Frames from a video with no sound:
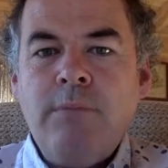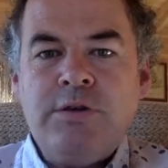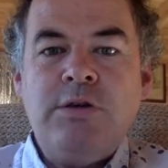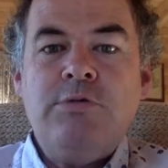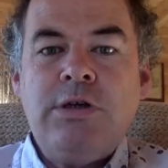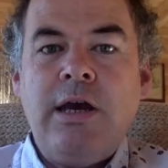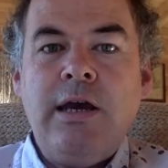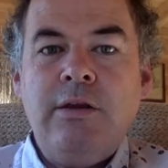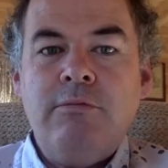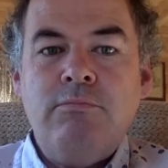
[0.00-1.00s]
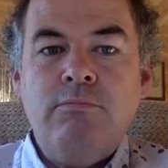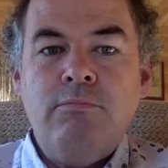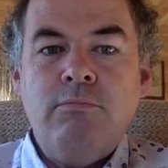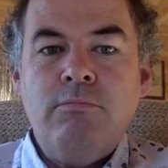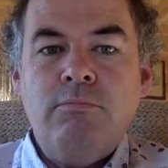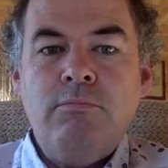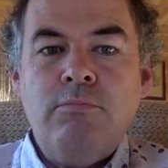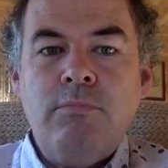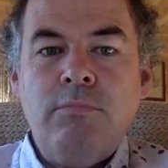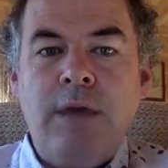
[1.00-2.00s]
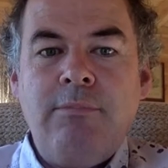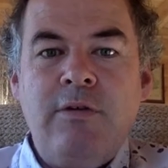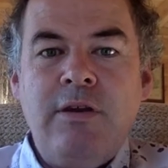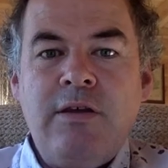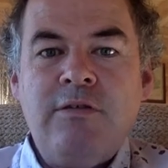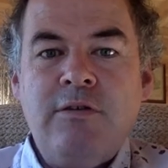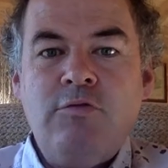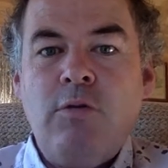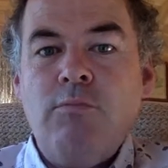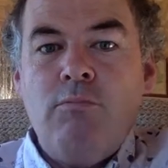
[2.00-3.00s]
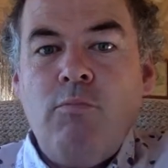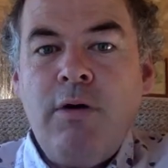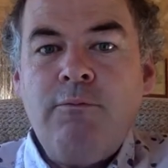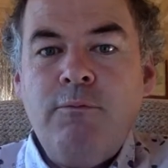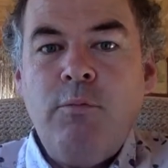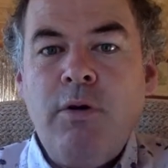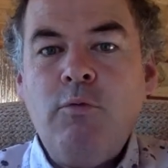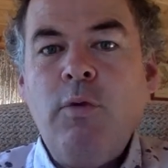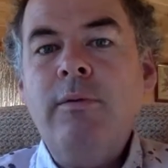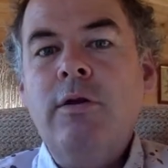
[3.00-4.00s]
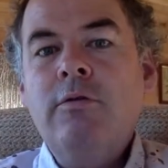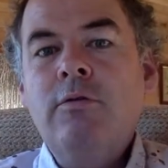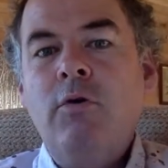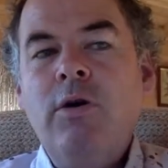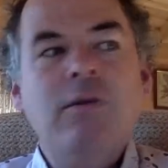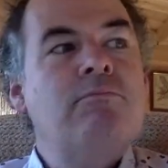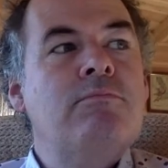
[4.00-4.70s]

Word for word: associated empty nest syndrome with women, quite